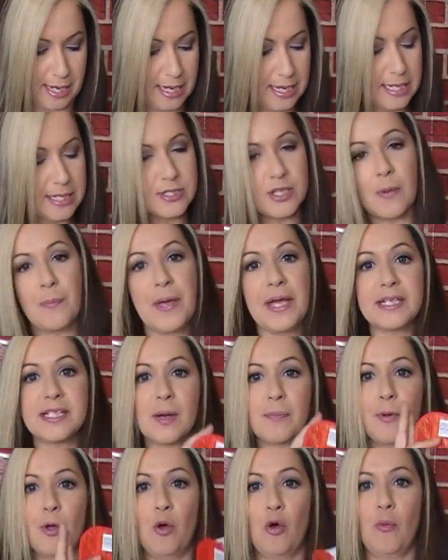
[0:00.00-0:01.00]
So I picked
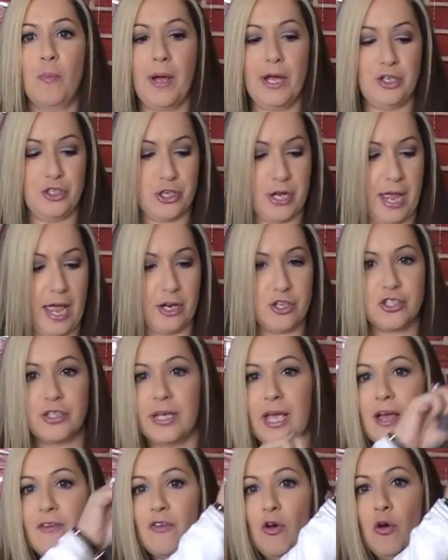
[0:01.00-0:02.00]
up a whole bunch. I
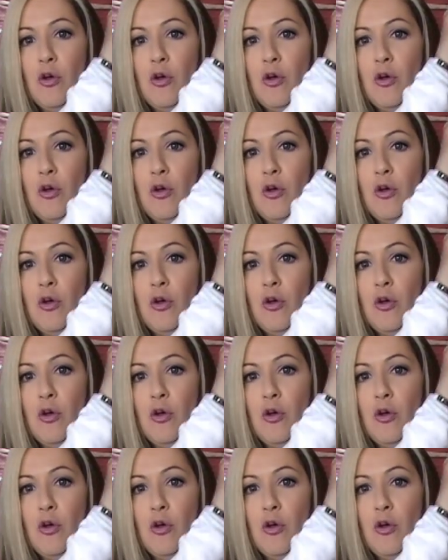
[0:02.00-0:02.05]
actually have a